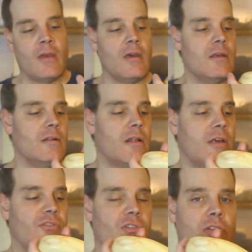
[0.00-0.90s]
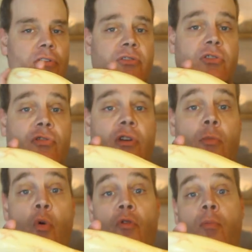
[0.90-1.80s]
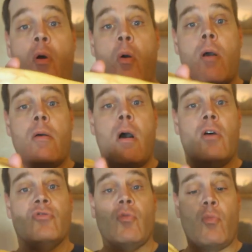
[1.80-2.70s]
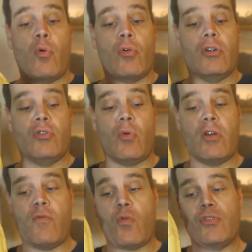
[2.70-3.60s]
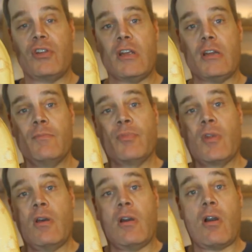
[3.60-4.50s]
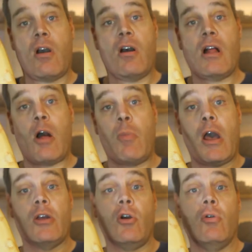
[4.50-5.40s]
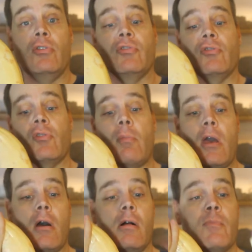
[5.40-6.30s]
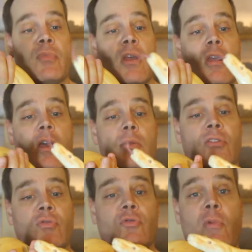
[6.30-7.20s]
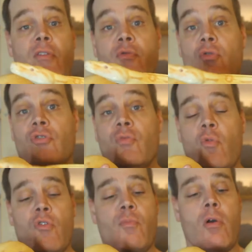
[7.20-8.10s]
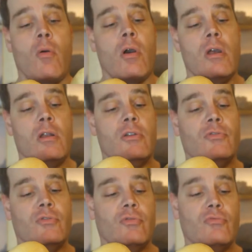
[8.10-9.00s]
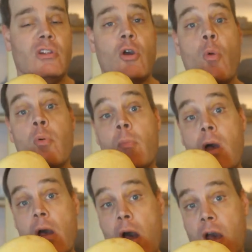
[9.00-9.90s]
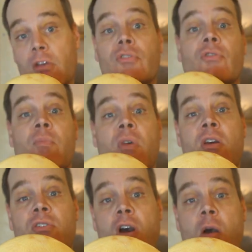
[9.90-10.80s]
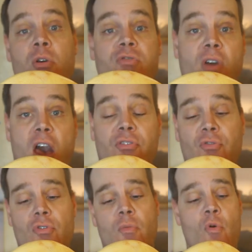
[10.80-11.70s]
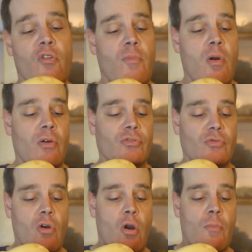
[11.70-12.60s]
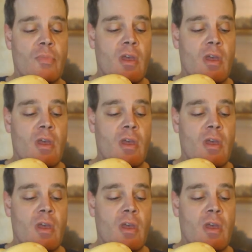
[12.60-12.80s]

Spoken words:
And lastly, this is a morph boa, also born in 2014, call albino. This is a male. And this was my first morph boa, and it really opened my eyes to how much faster the morph boas grow.